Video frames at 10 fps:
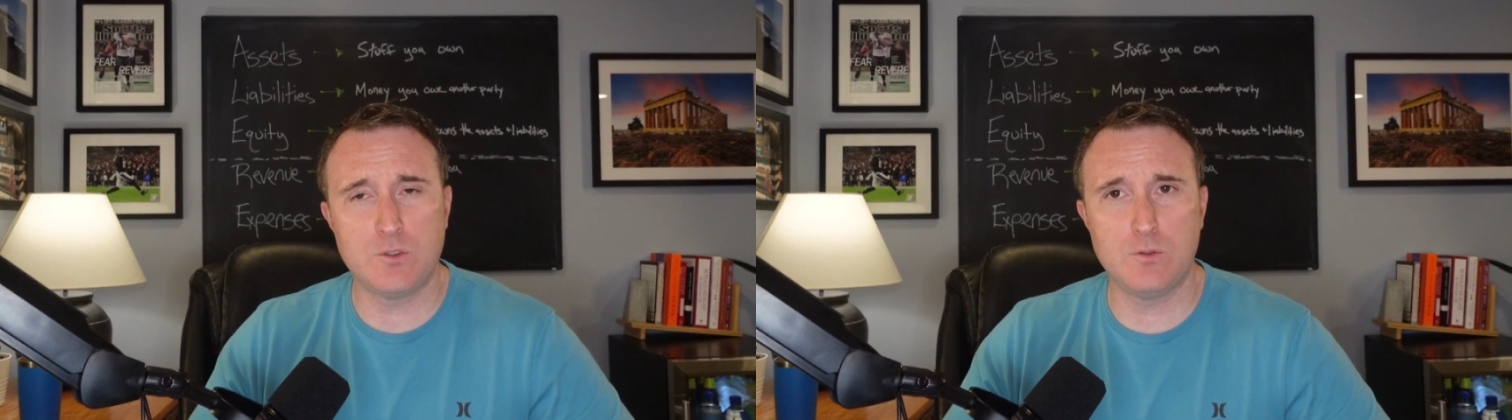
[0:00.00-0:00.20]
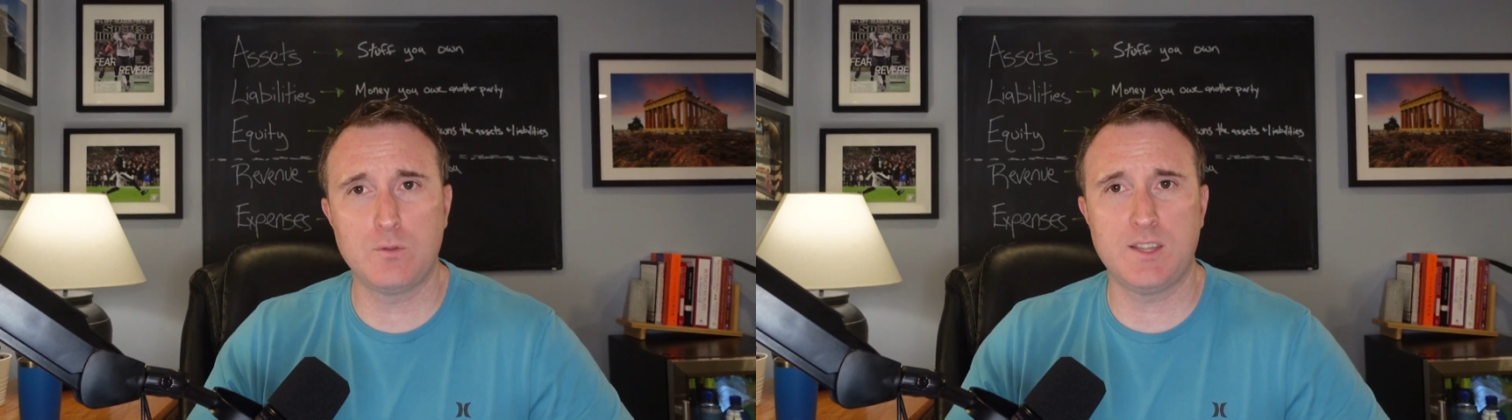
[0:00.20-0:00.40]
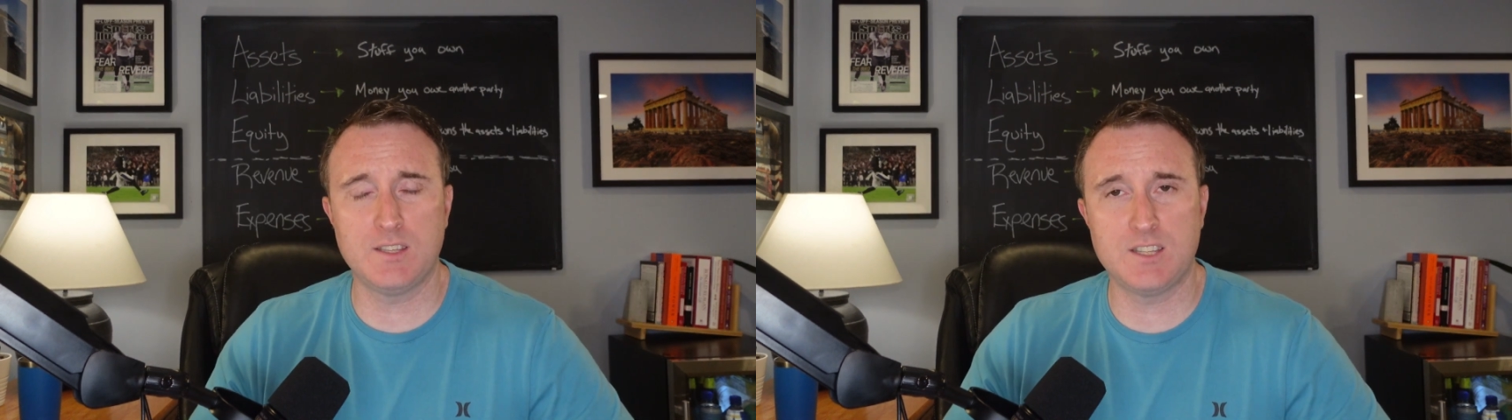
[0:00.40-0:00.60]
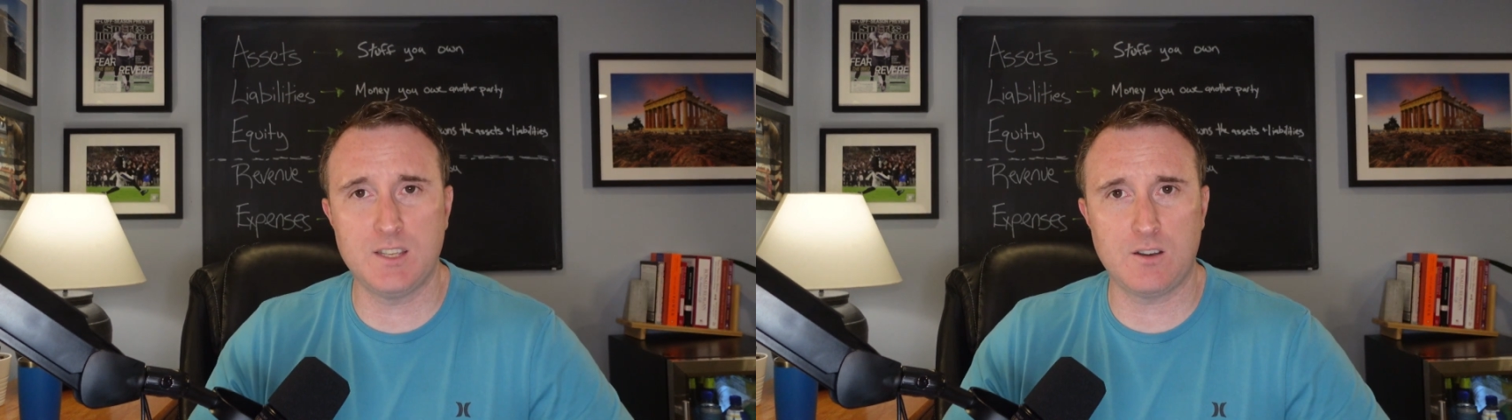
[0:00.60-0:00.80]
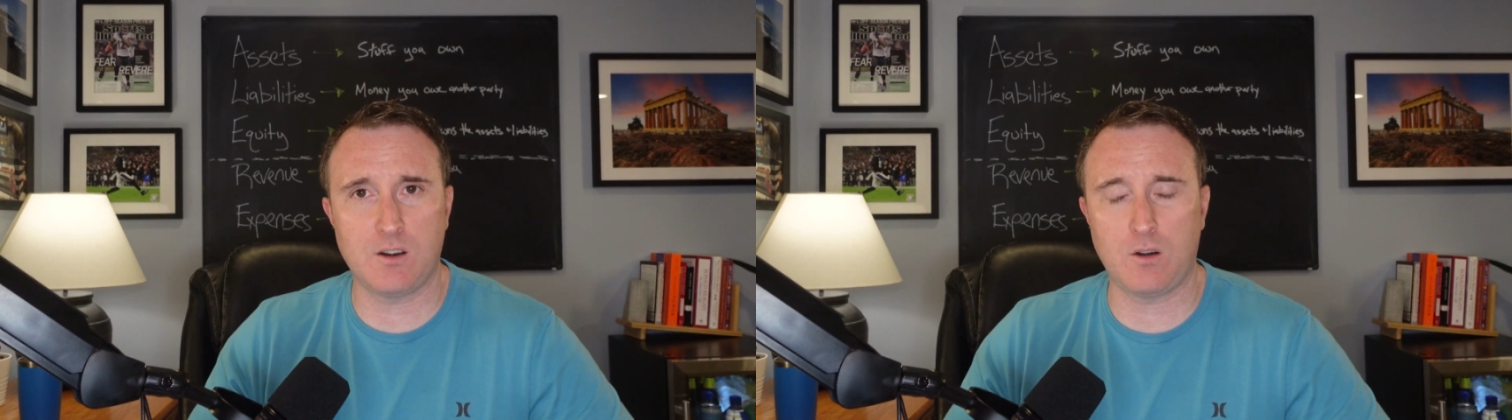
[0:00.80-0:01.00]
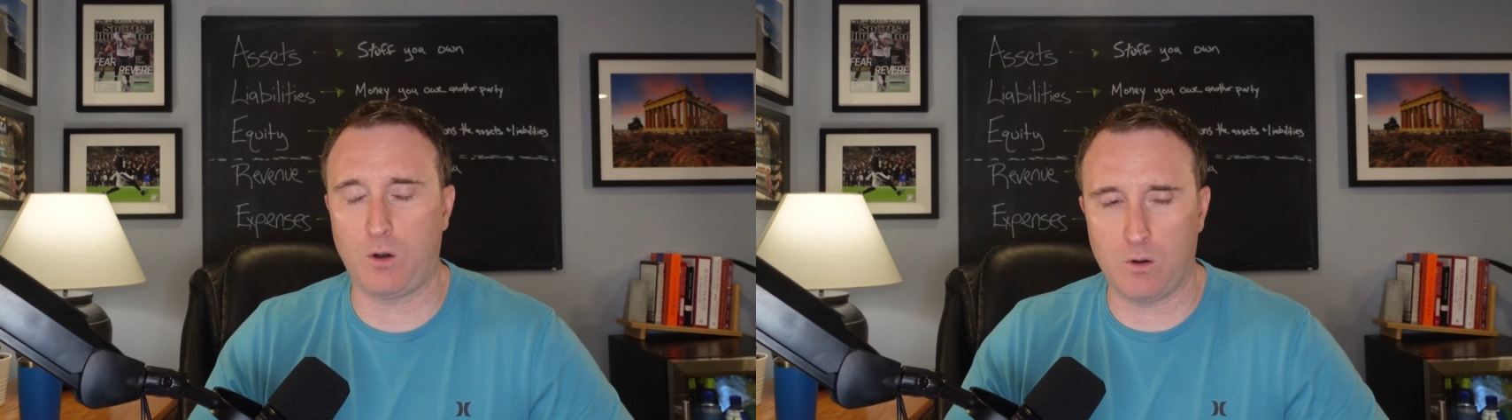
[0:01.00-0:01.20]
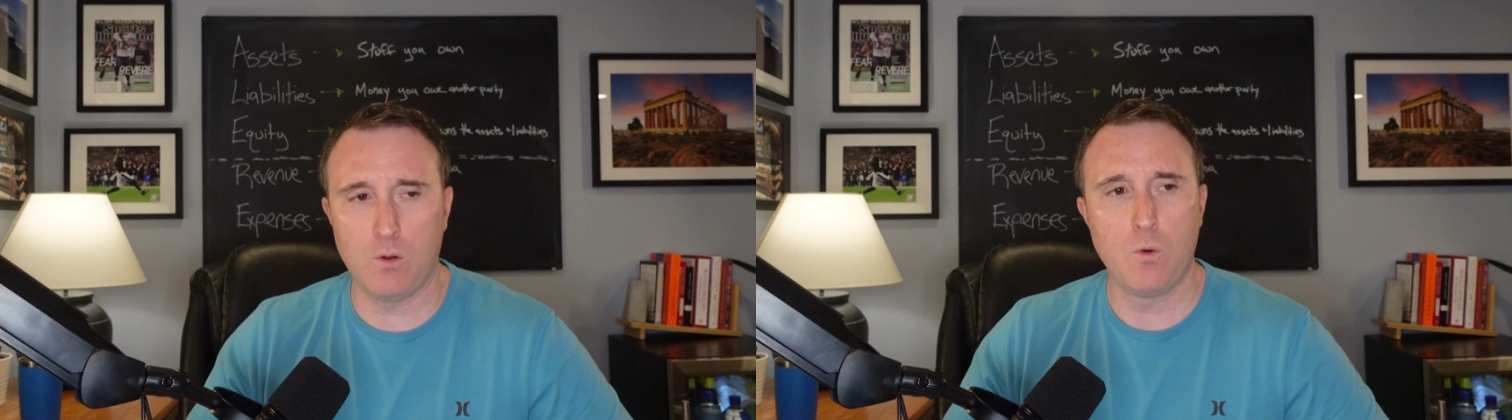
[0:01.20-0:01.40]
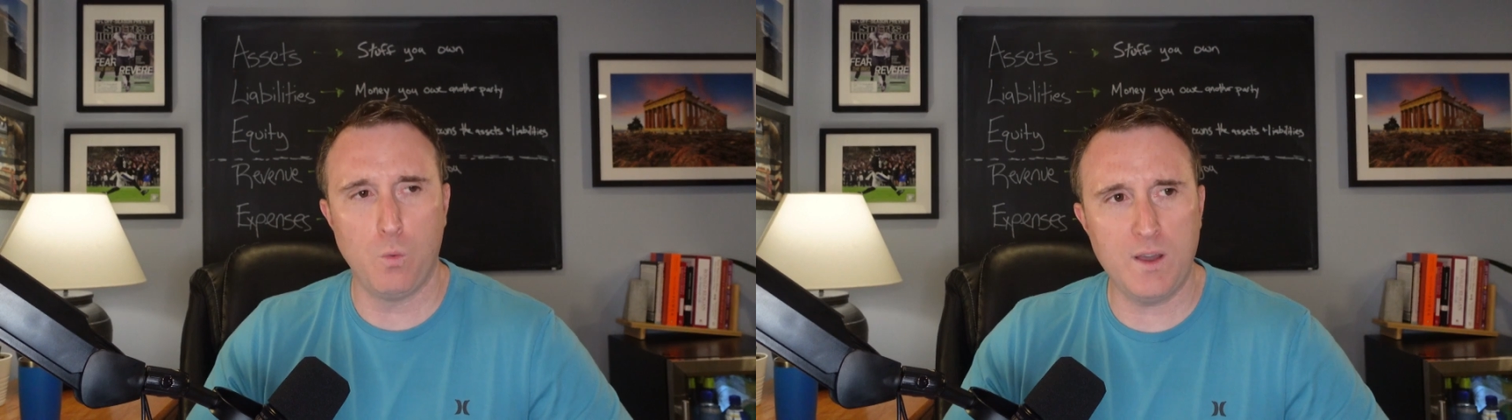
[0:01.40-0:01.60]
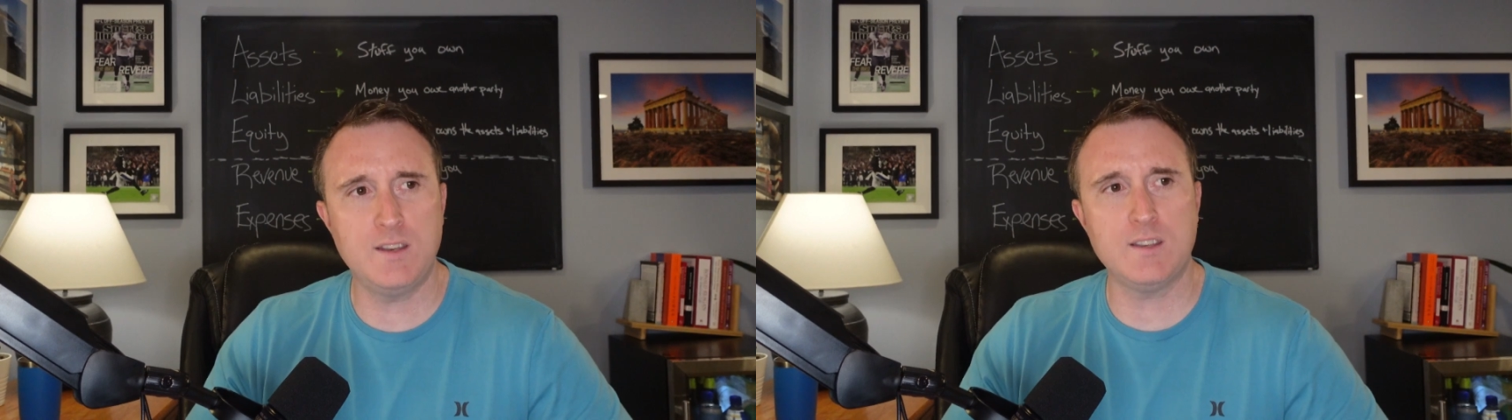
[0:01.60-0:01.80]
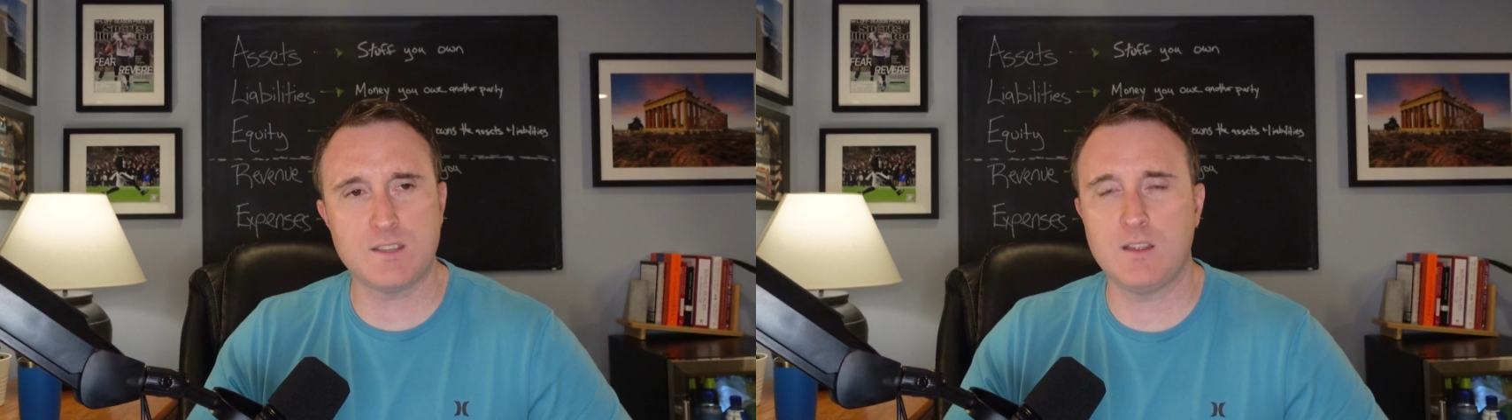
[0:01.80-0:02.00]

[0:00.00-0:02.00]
to consider, or when does